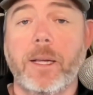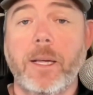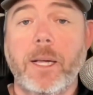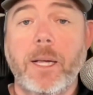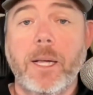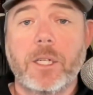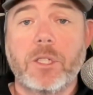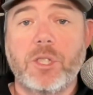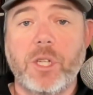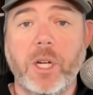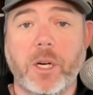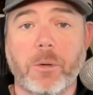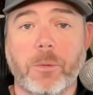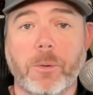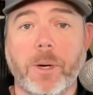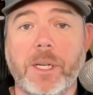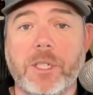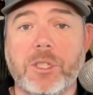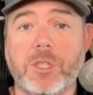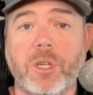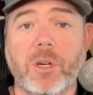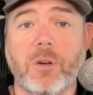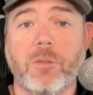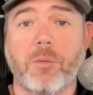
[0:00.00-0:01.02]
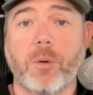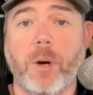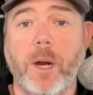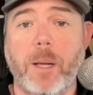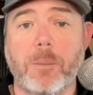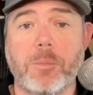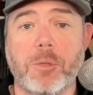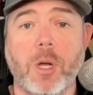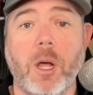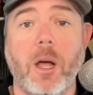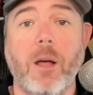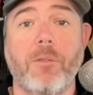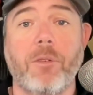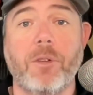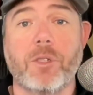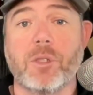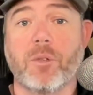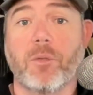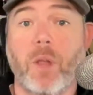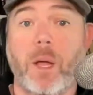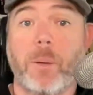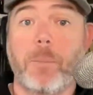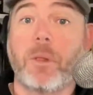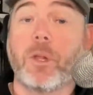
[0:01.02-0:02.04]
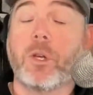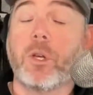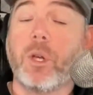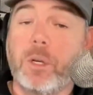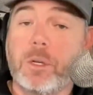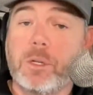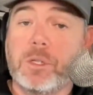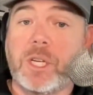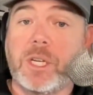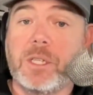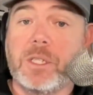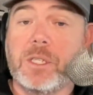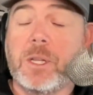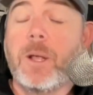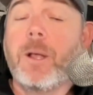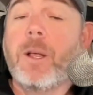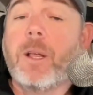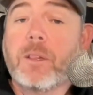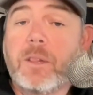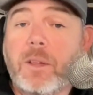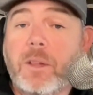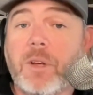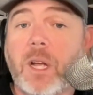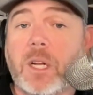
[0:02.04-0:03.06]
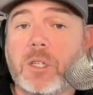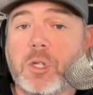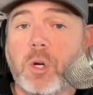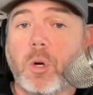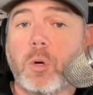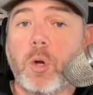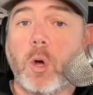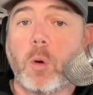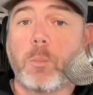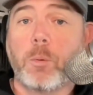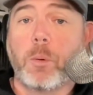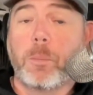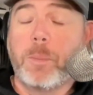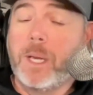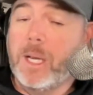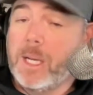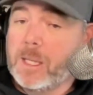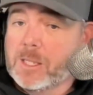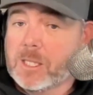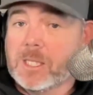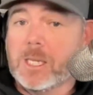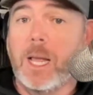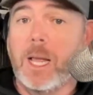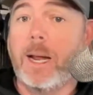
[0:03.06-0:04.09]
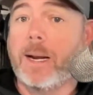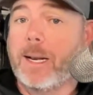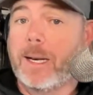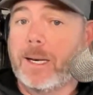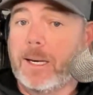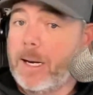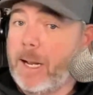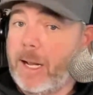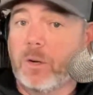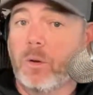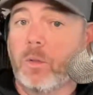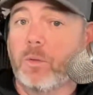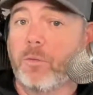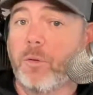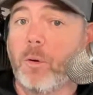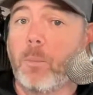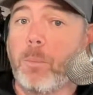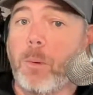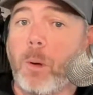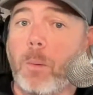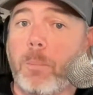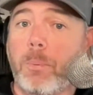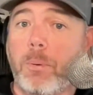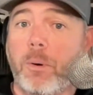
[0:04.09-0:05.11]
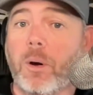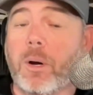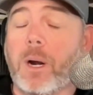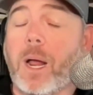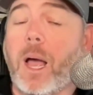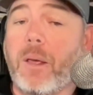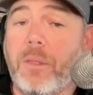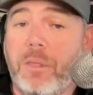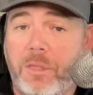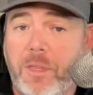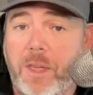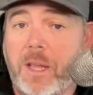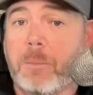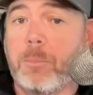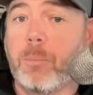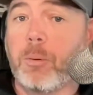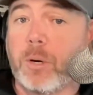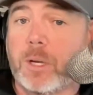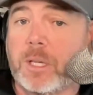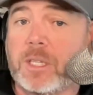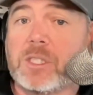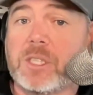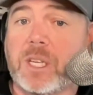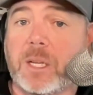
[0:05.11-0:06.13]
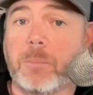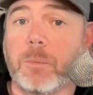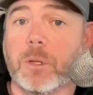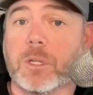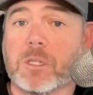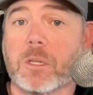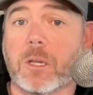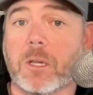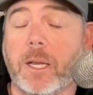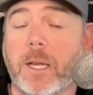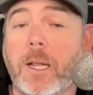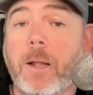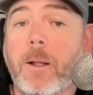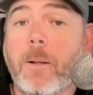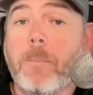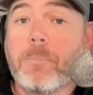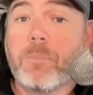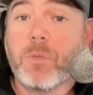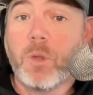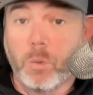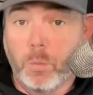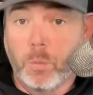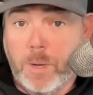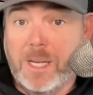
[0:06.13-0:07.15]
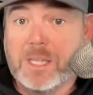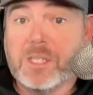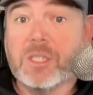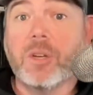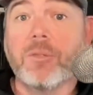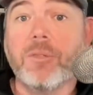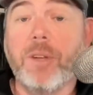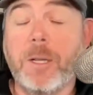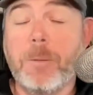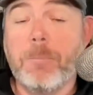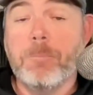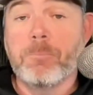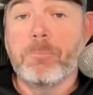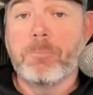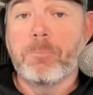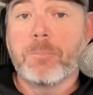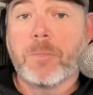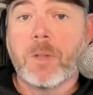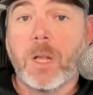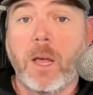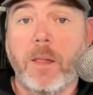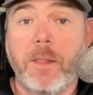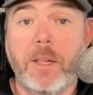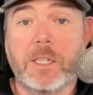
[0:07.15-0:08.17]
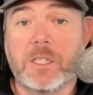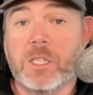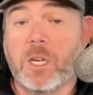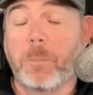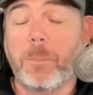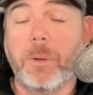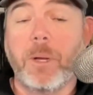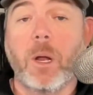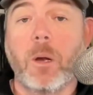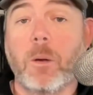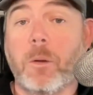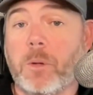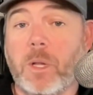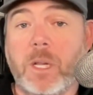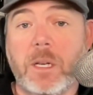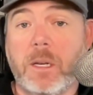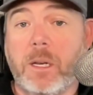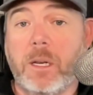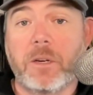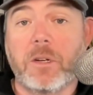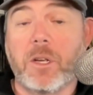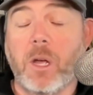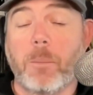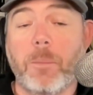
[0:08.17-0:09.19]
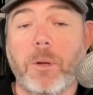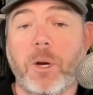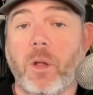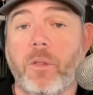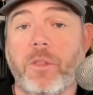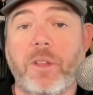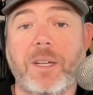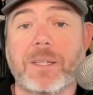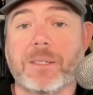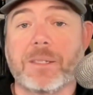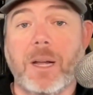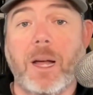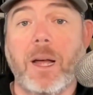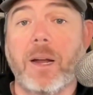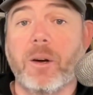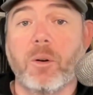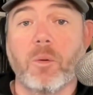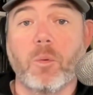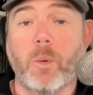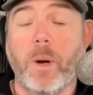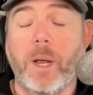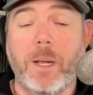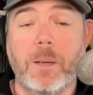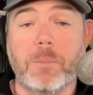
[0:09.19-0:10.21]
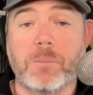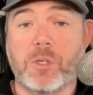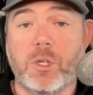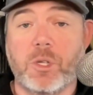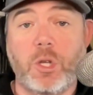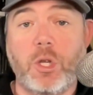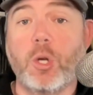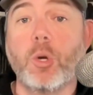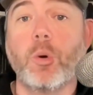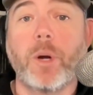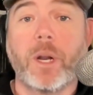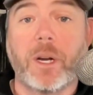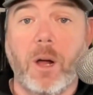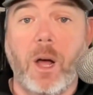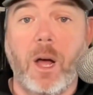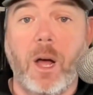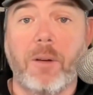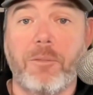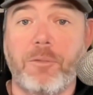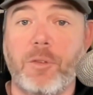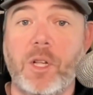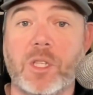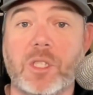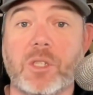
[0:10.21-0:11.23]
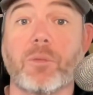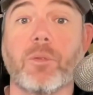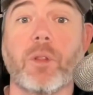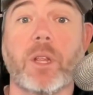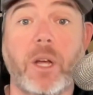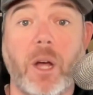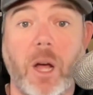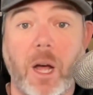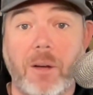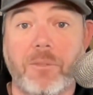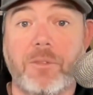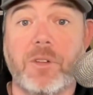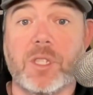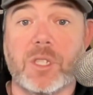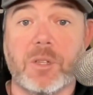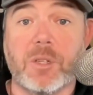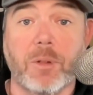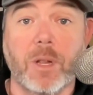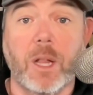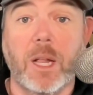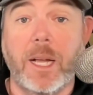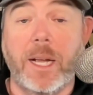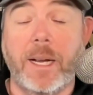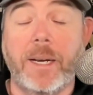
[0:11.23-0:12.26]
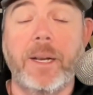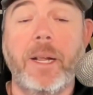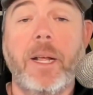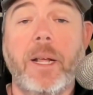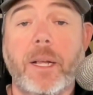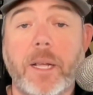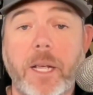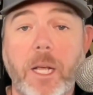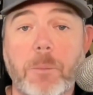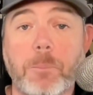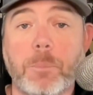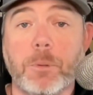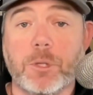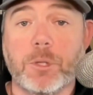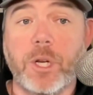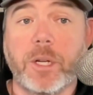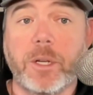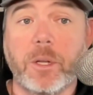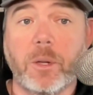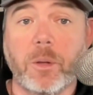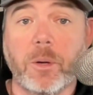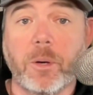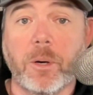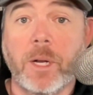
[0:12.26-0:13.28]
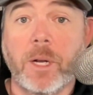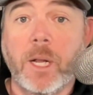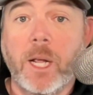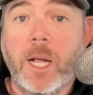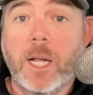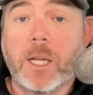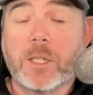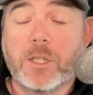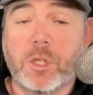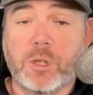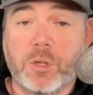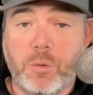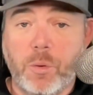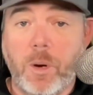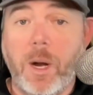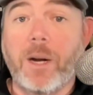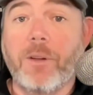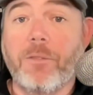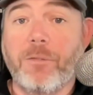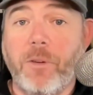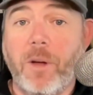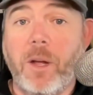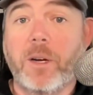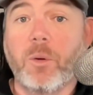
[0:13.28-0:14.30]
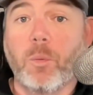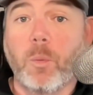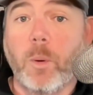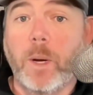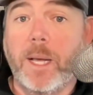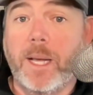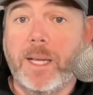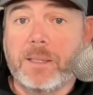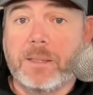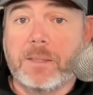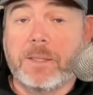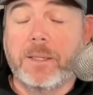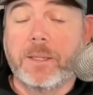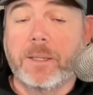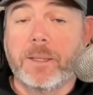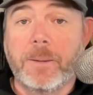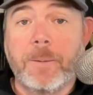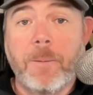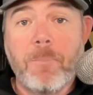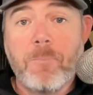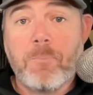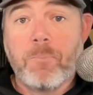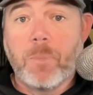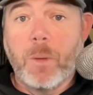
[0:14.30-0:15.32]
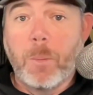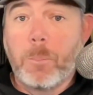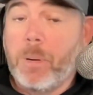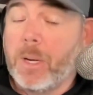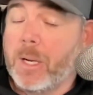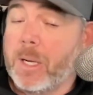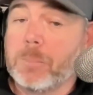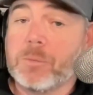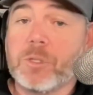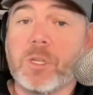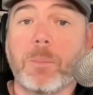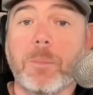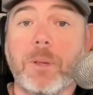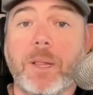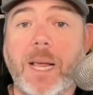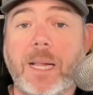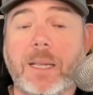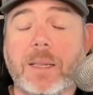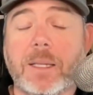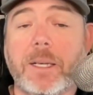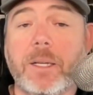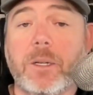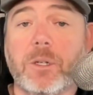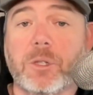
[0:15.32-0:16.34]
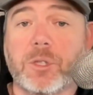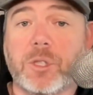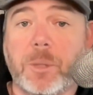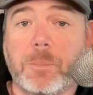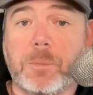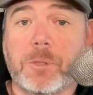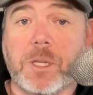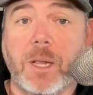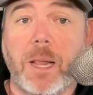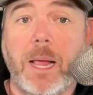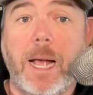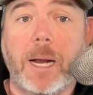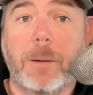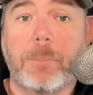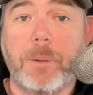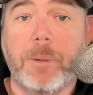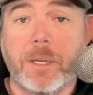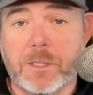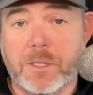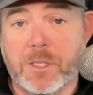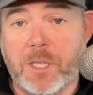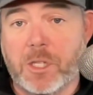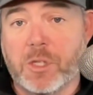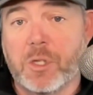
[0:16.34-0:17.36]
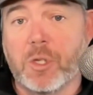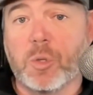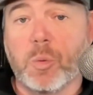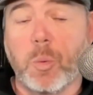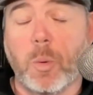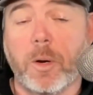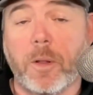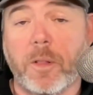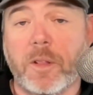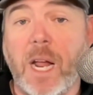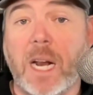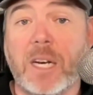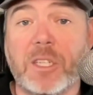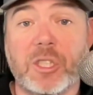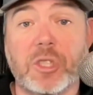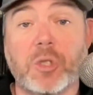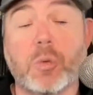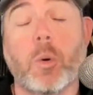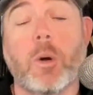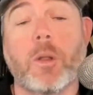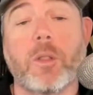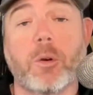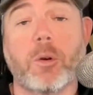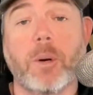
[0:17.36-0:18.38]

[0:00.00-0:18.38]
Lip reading: generation of Rams offensive linemen. The good news is they've got Joe Noteboom. He can slide in and handle the football part, I think, pretty seamlessly. The rest of it, I think it's going to be incumbent on the entire Rams unit offensively, offensive line in particular, to try to find a way to pick up some of that leadership slack, because this is not just one of the great